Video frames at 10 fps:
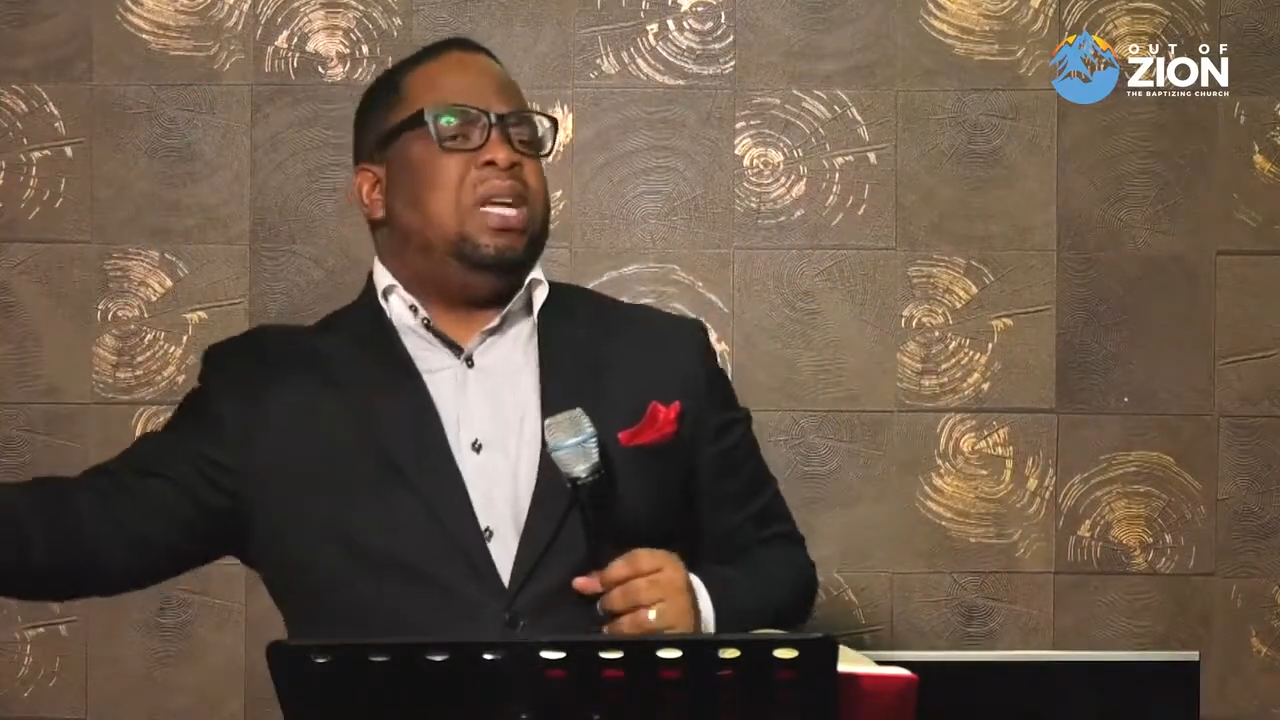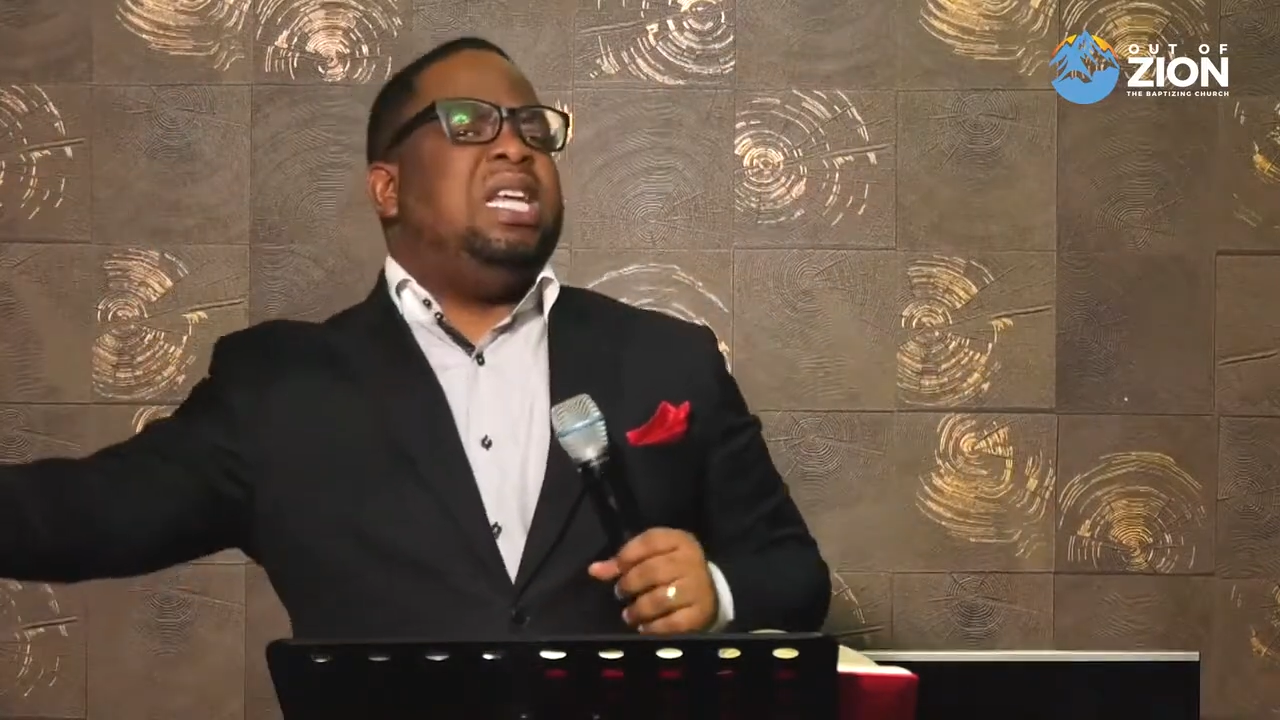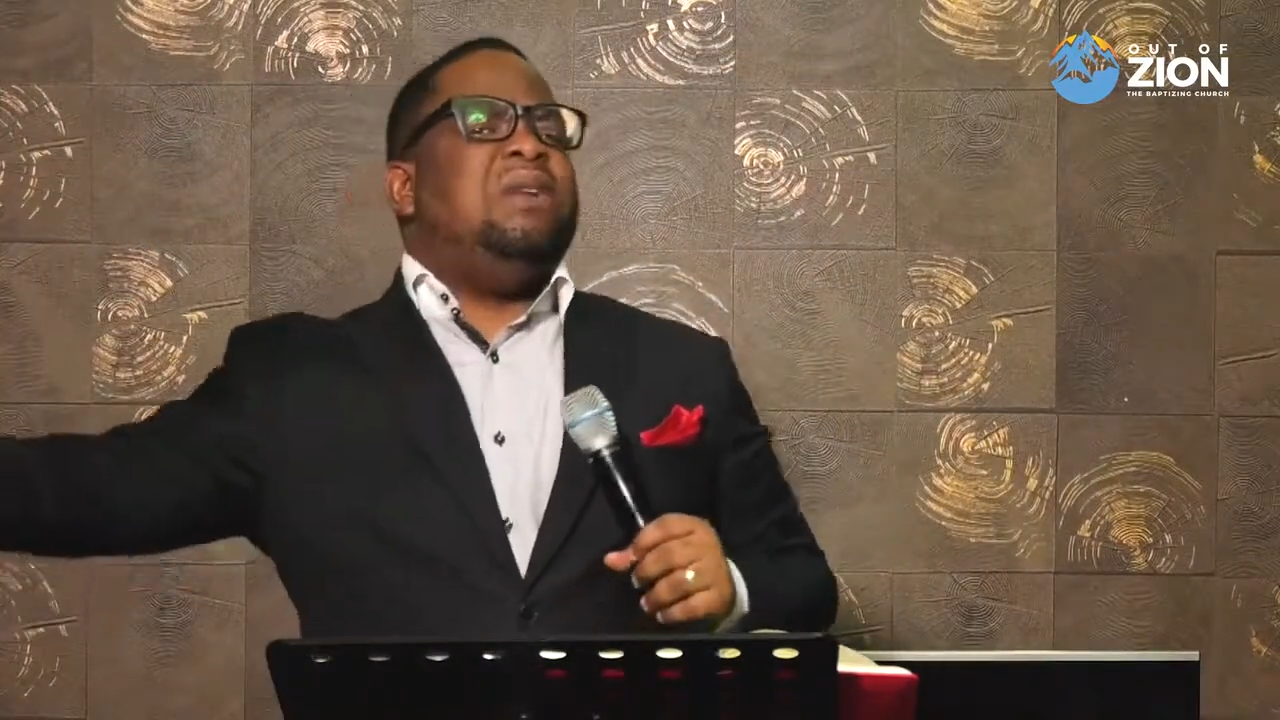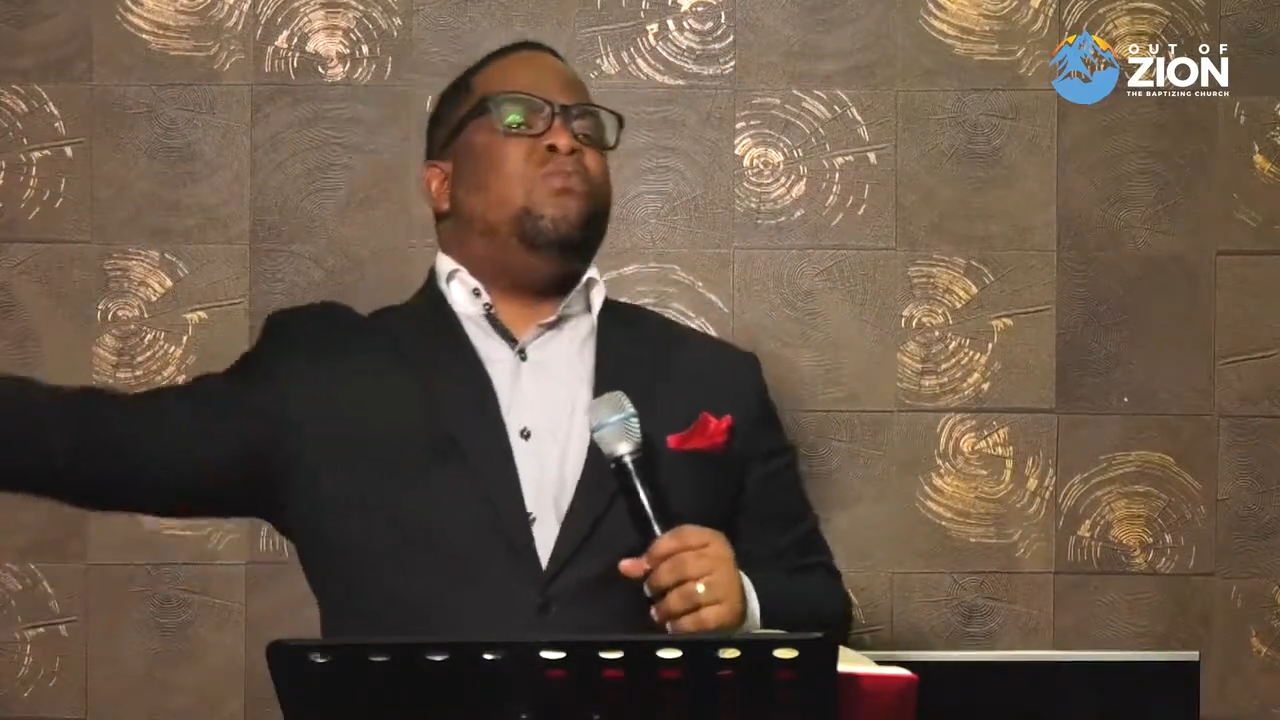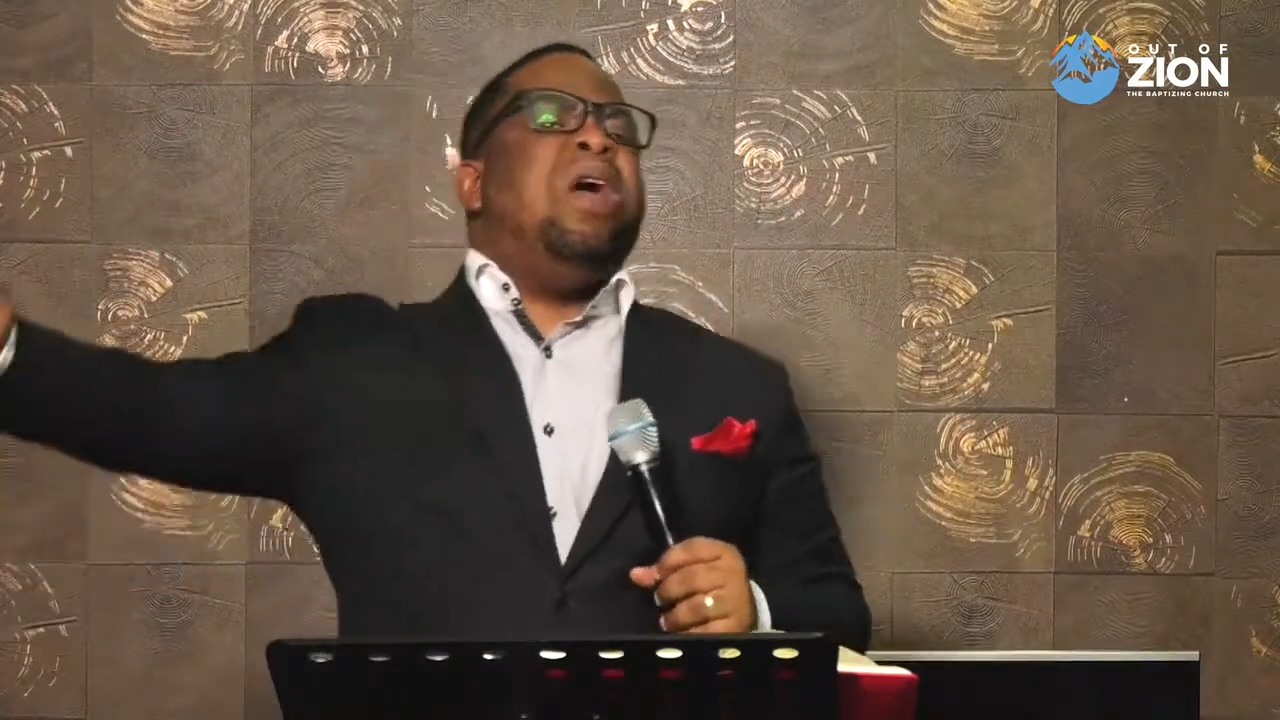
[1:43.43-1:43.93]

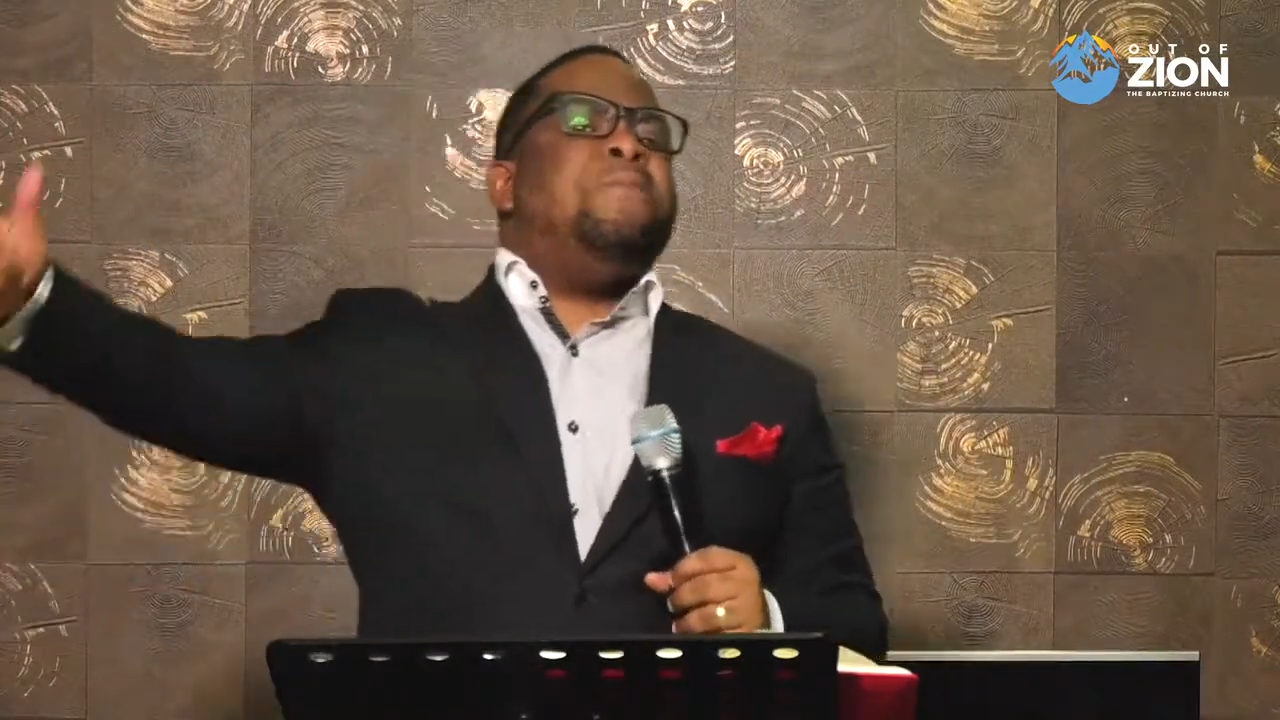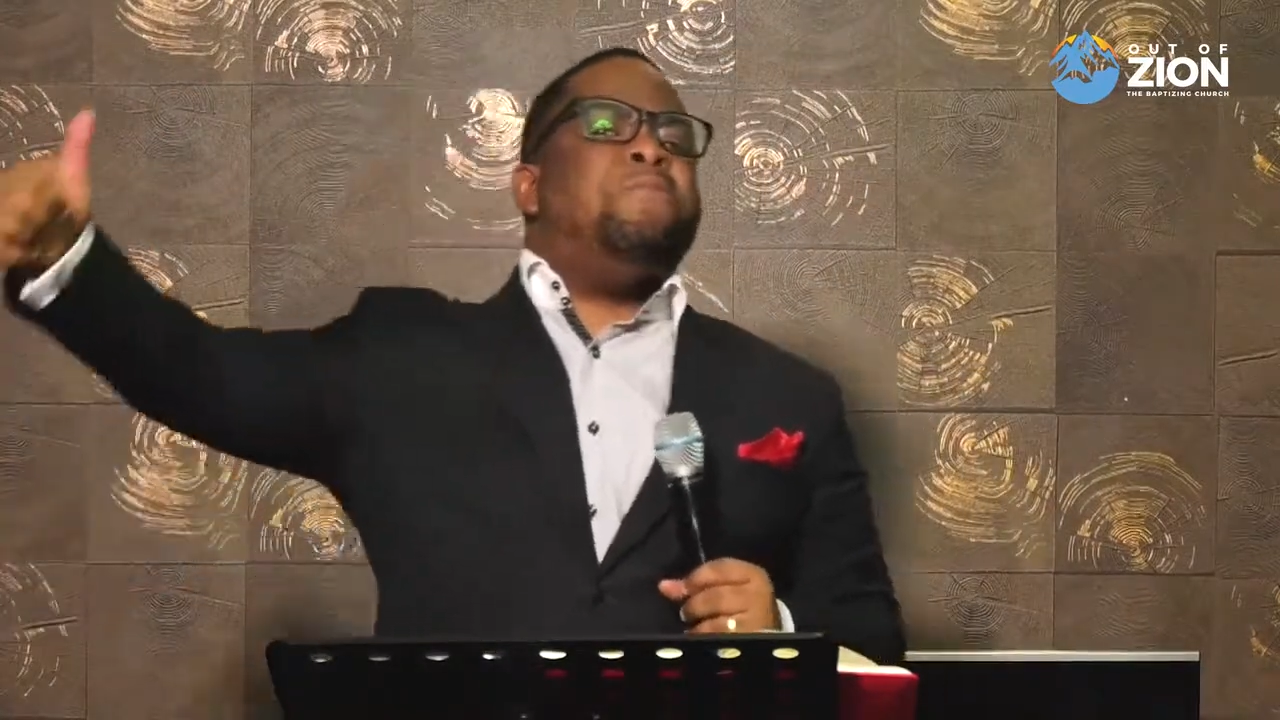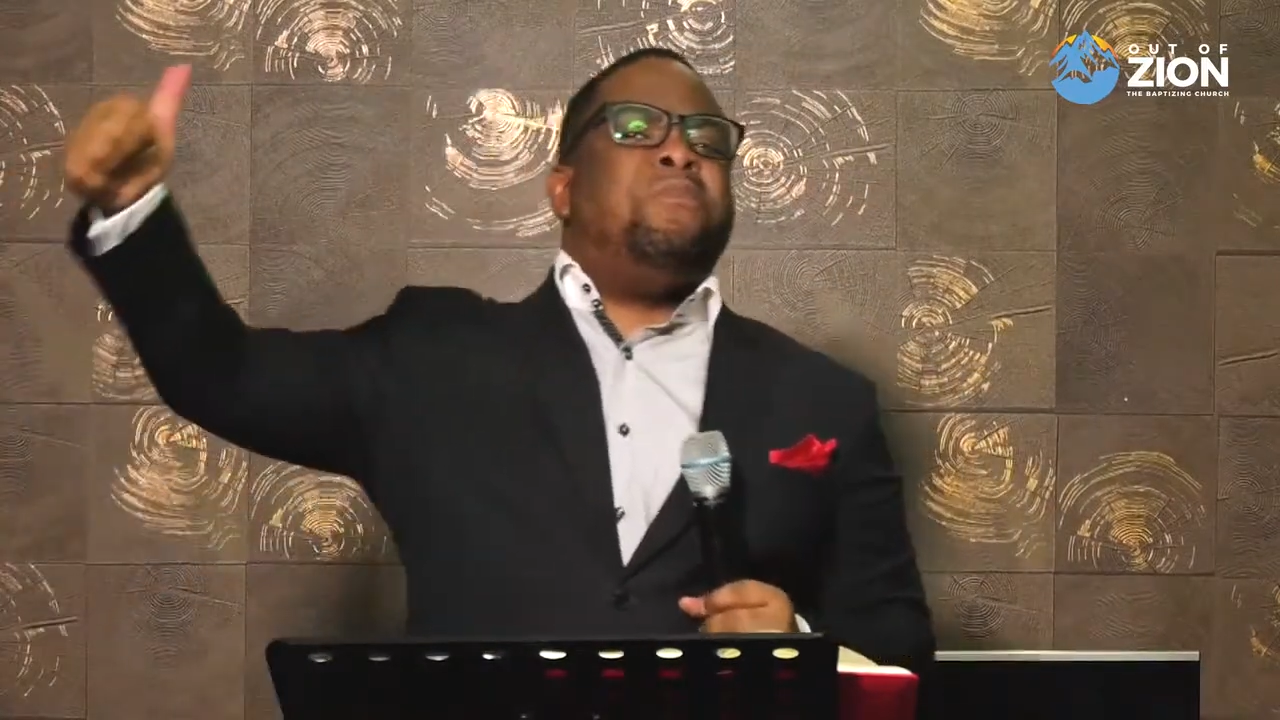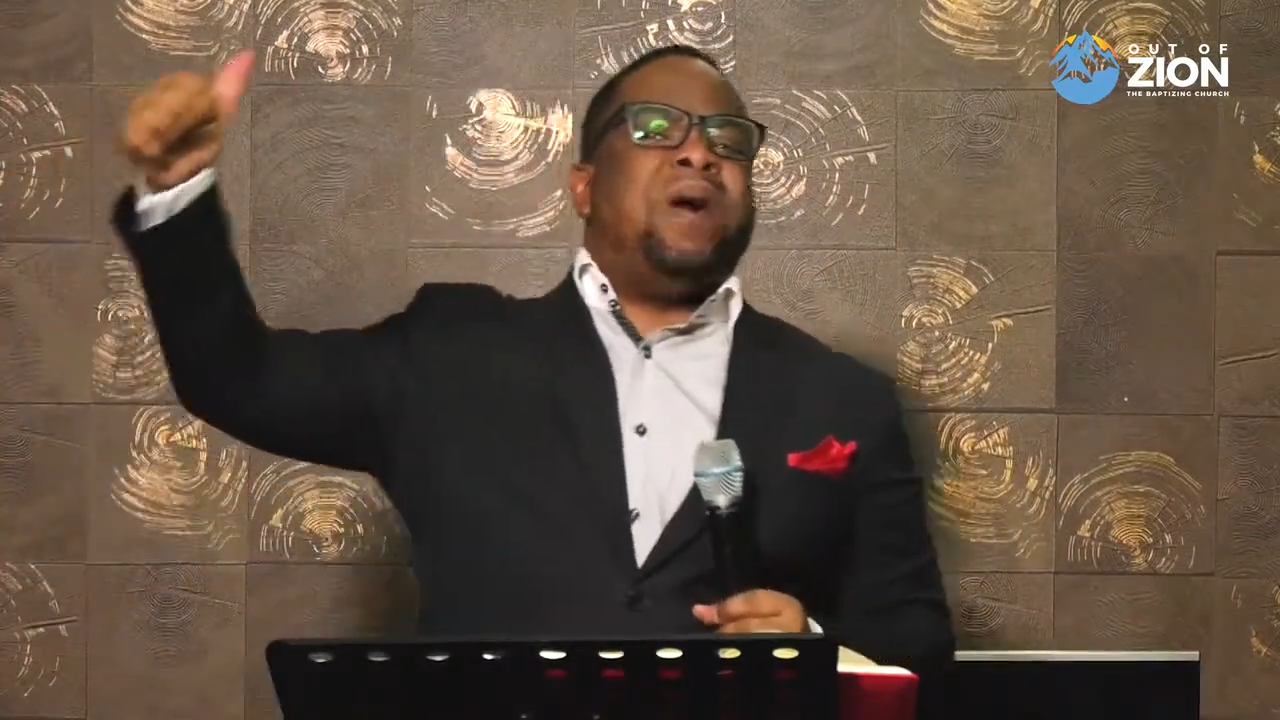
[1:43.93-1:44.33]
he went